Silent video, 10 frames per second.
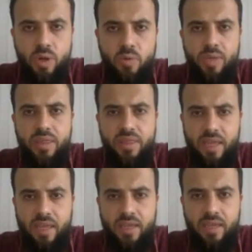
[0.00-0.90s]
when we
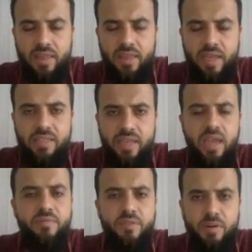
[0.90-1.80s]
think that
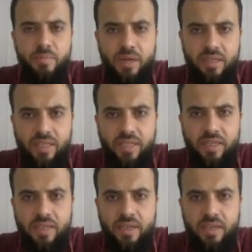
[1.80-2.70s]

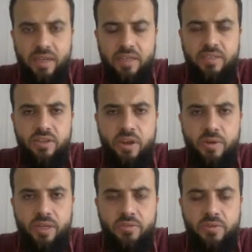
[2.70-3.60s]
everybody is
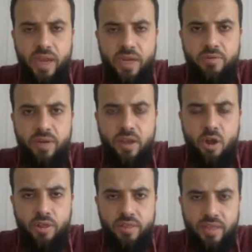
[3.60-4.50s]
going to agree
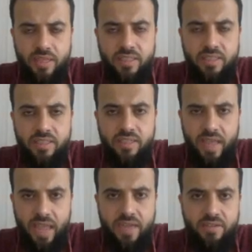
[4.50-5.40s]
on
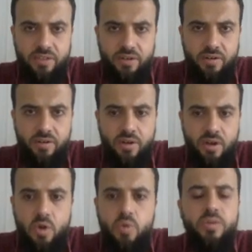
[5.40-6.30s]
this answer.
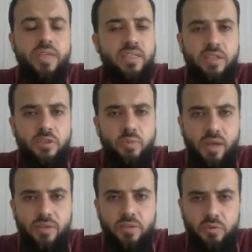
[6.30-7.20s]
Who doesn't
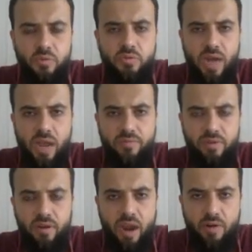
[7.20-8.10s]
want to
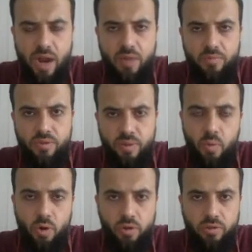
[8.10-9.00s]
travel around
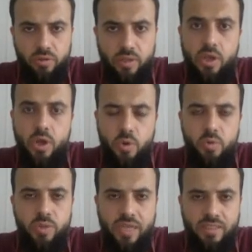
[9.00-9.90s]
the world?
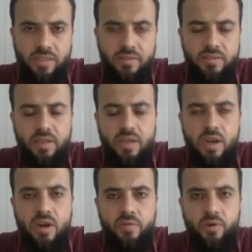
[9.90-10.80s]
Who doesn't?
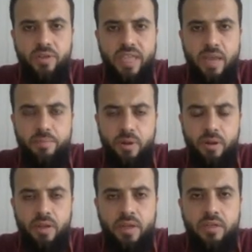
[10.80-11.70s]
For
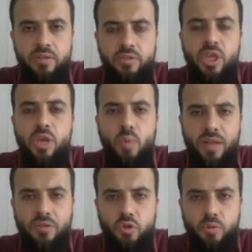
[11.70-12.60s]
example, do you
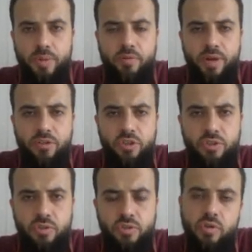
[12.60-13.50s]
want to be
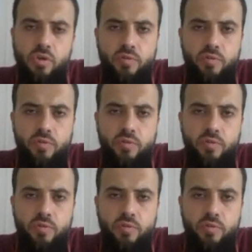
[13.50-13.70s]
rich?